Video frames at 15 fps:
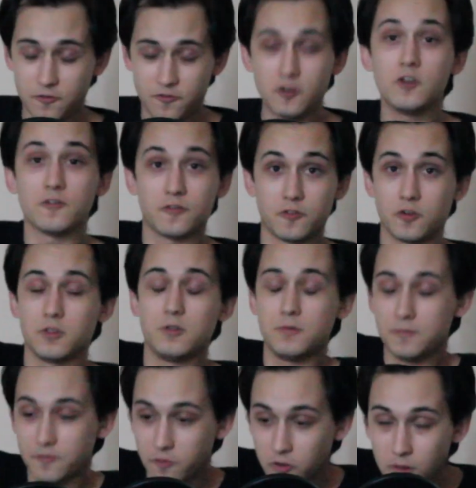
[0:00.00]
For
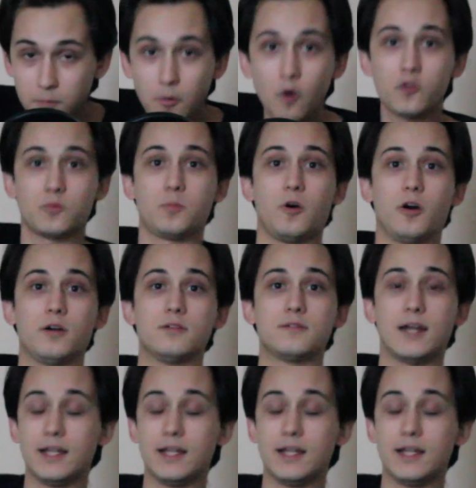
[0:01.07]
the most part,